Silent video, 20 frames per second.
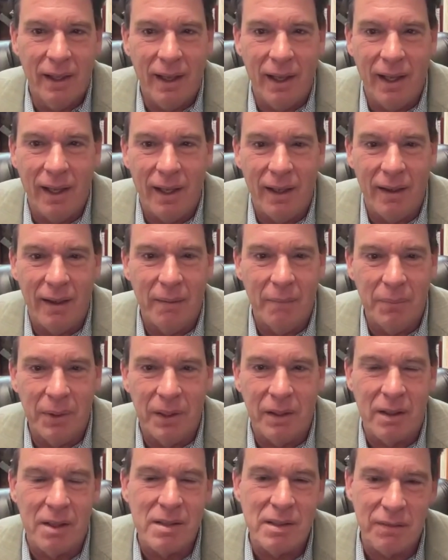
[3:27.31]
And
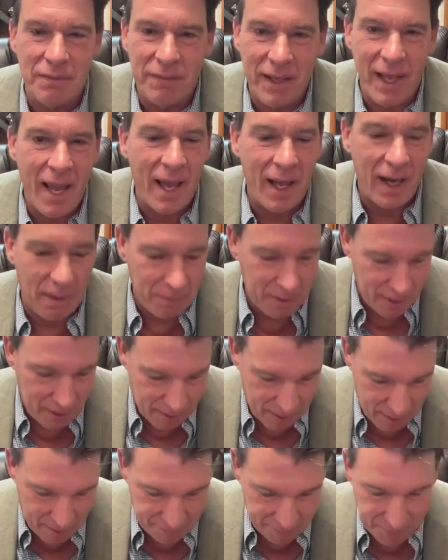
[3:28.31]
because of that, I mean,
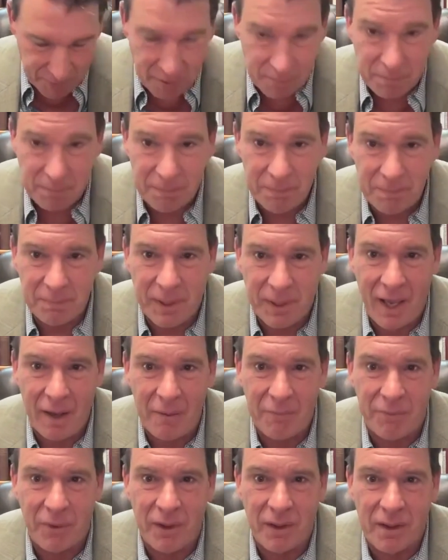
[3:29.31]
I felt
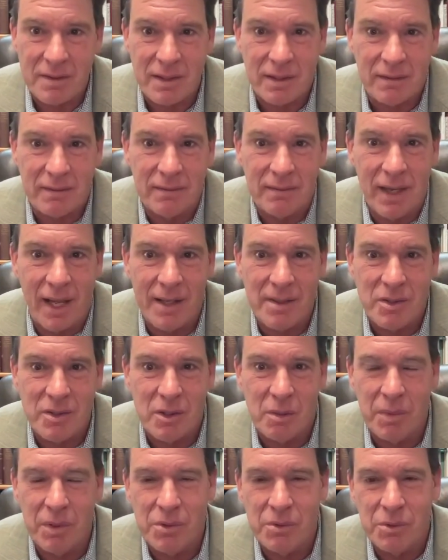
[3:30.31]
bad for it because I had
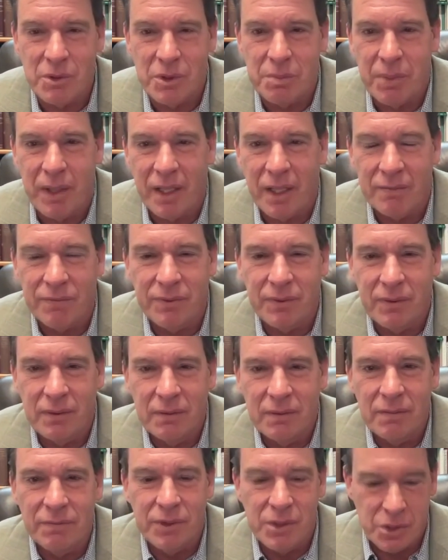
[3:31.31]
so much respect
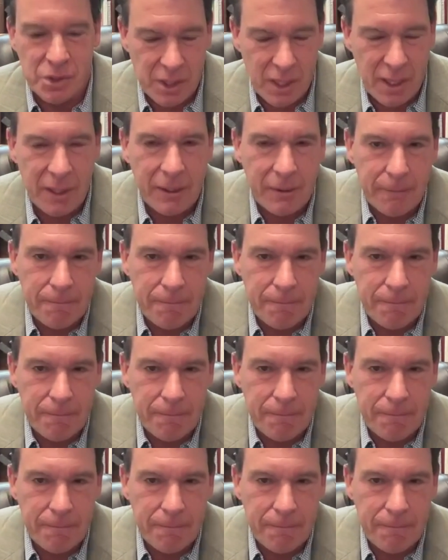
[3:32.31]
for Jake.